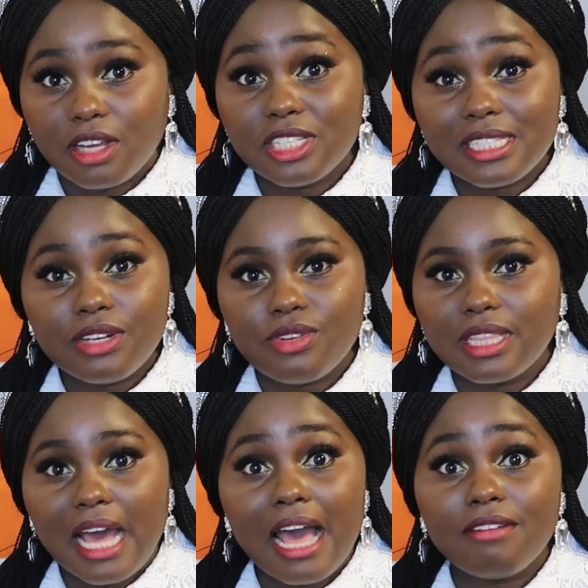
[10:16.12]

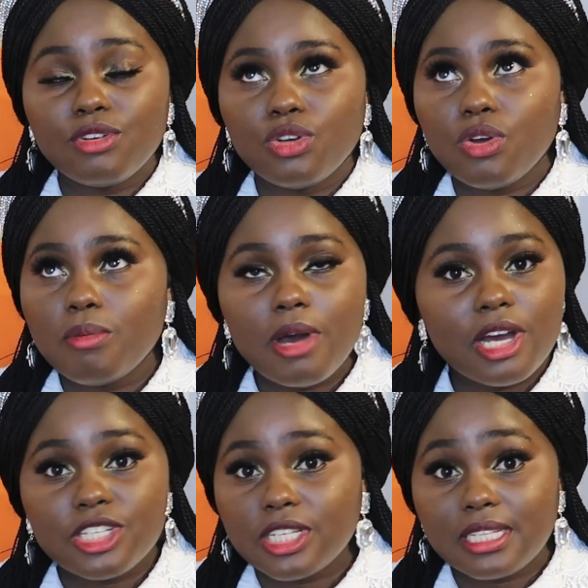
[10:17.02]
considering that I have no
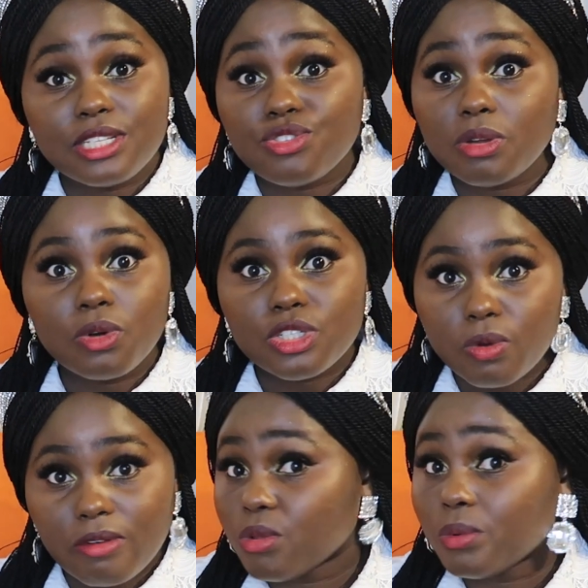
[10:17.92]
purchase history
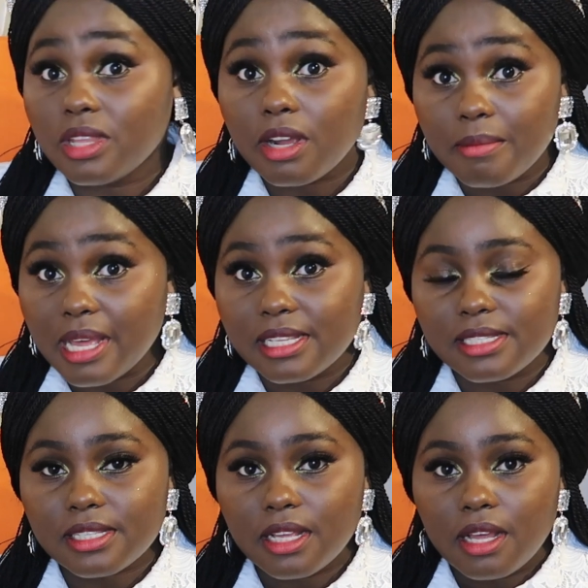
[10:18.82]
whatsoever with
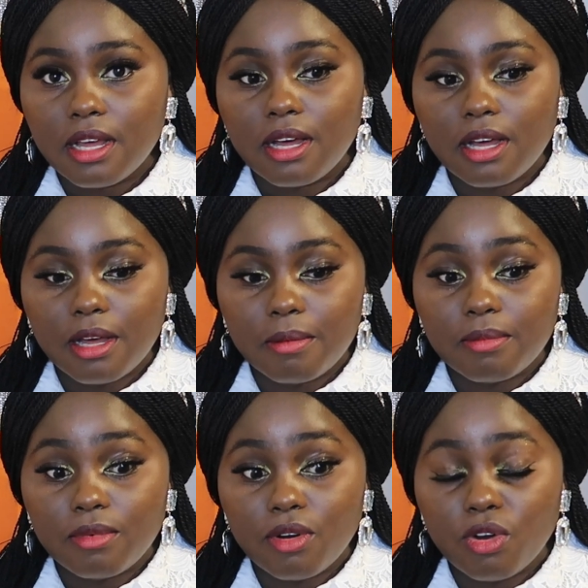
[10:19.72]
Hermes.
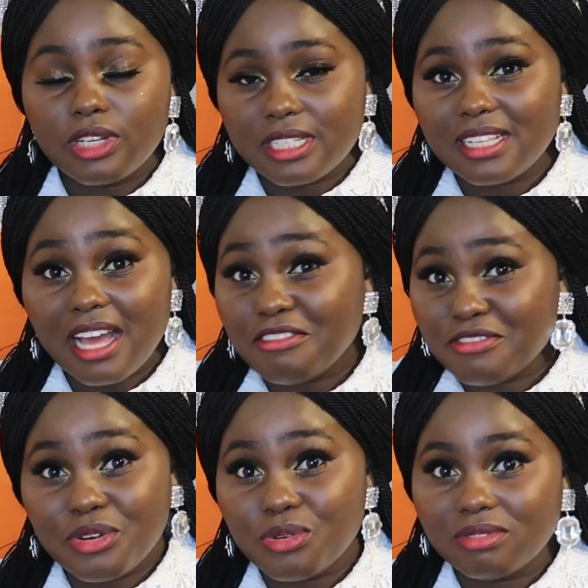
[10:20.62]
Honestly, I
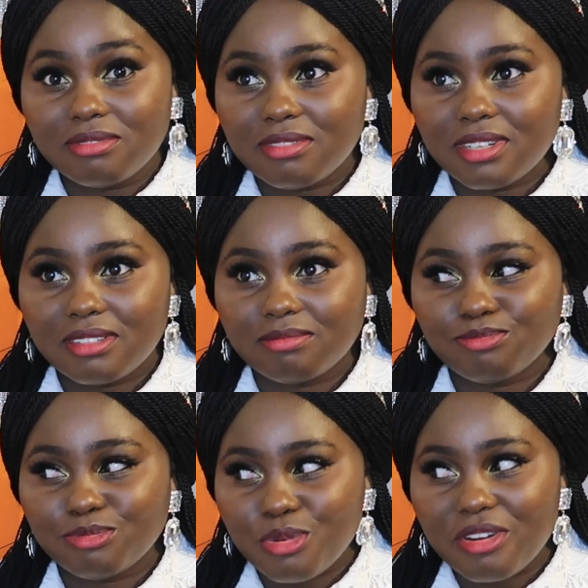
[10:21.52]
feel
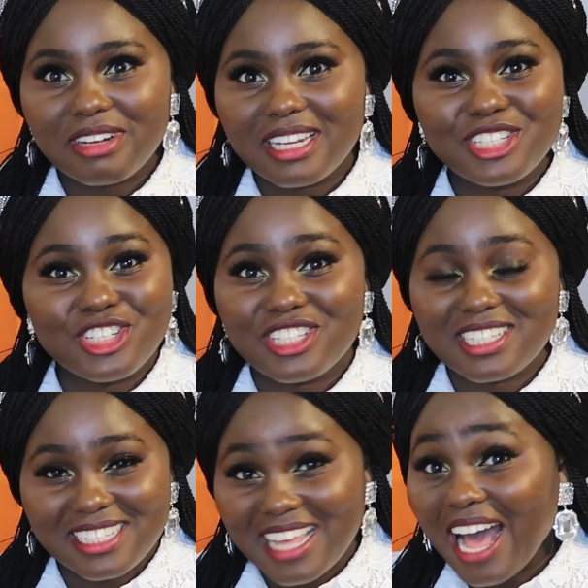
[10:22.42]
privileged
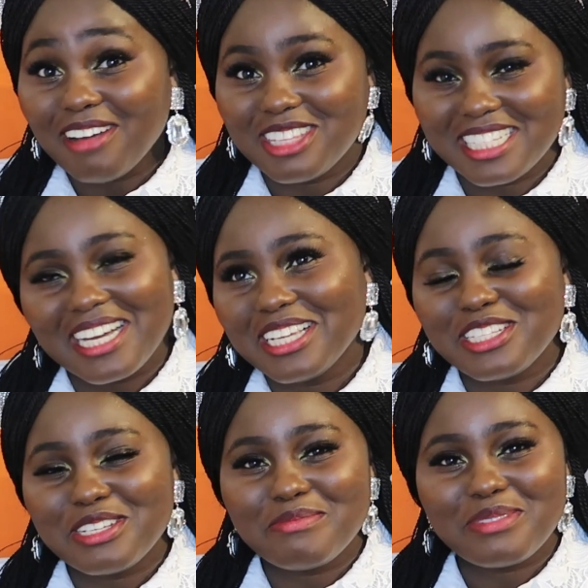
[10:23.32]
to have this
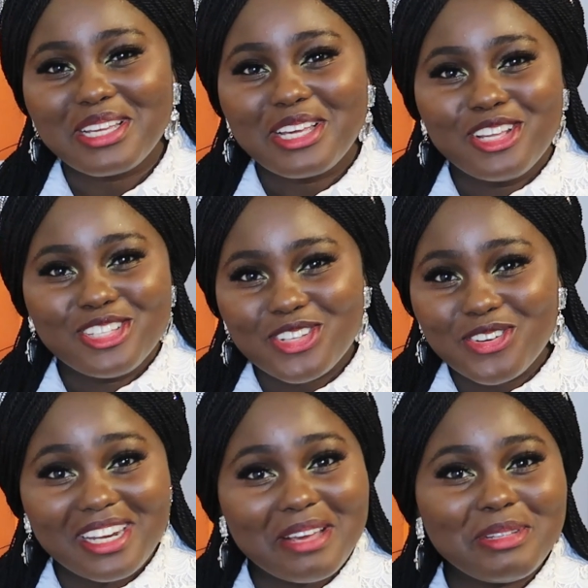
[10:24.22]
item.
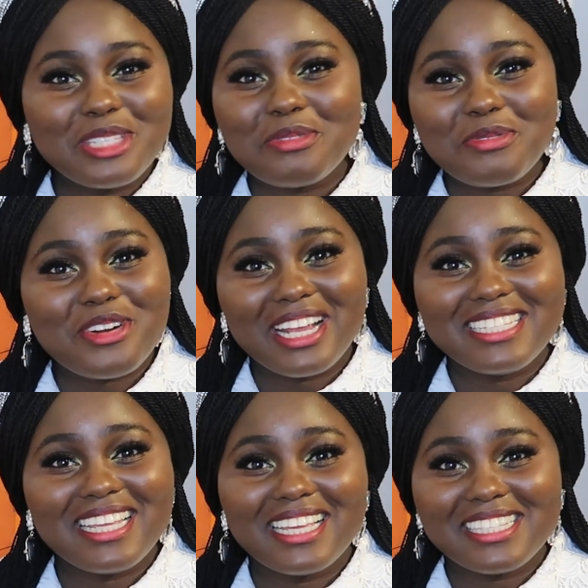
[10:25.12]
So let me stop
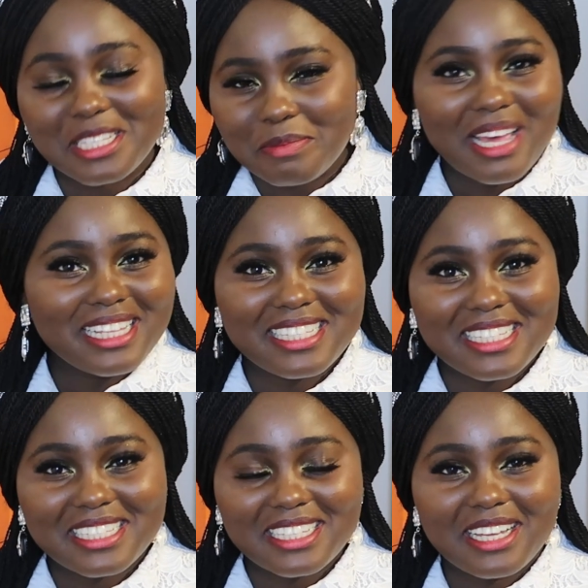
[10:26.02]
creating
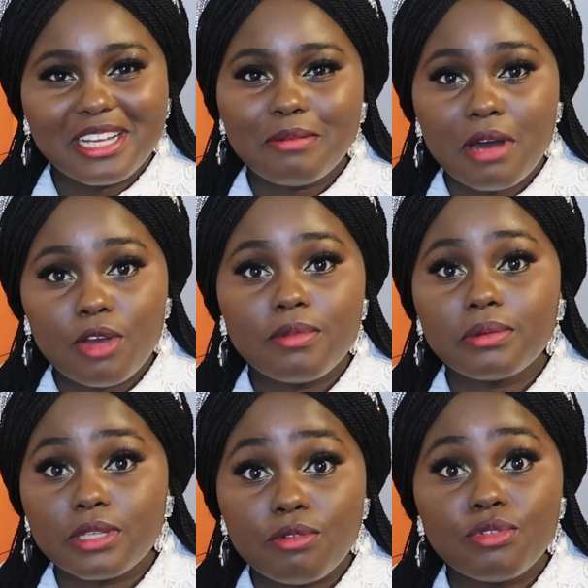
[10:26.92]
suspense. I hope that
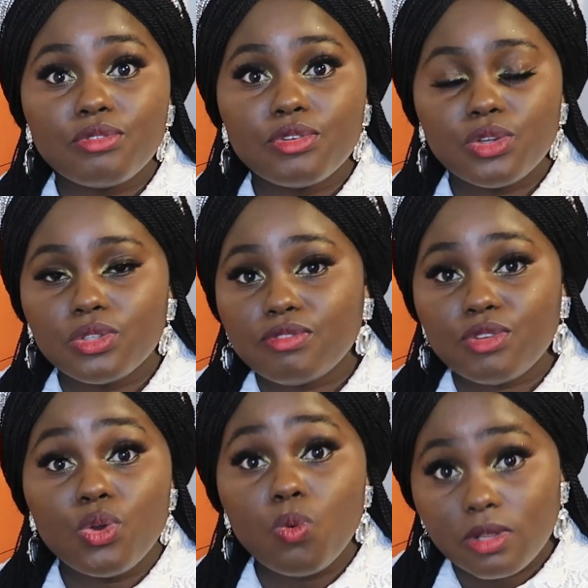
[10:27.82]
was helpful for those of
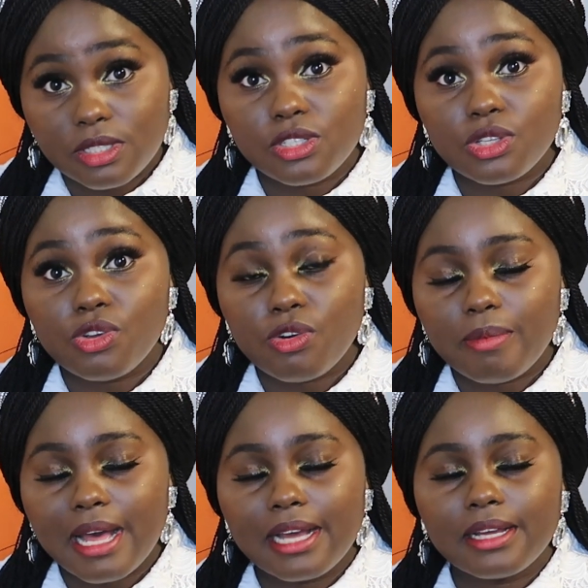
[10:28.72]
you who want to secure a
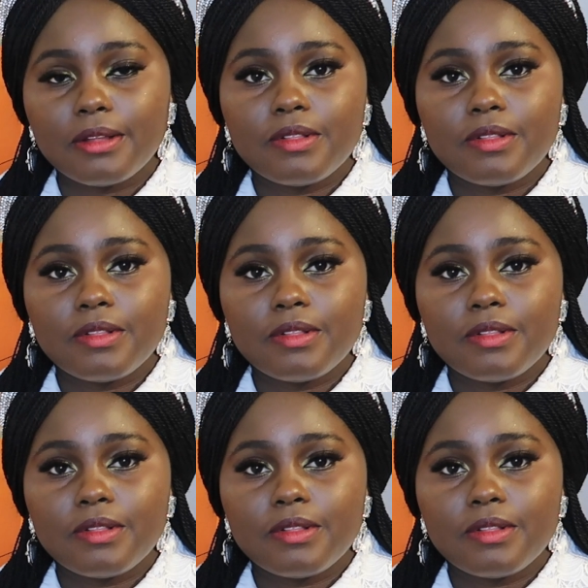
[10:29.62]
bag,